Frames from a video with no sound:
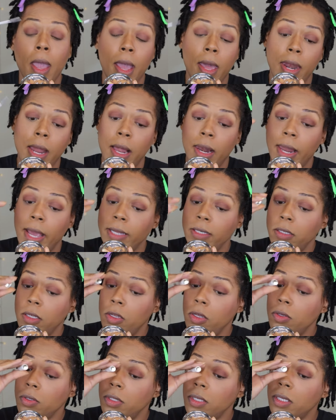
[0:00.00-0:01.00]
And I like to
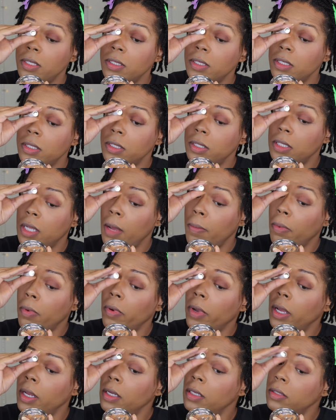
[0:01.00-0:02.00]
use this to
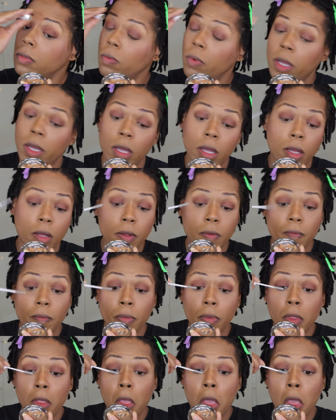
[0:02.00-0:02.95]
separate as well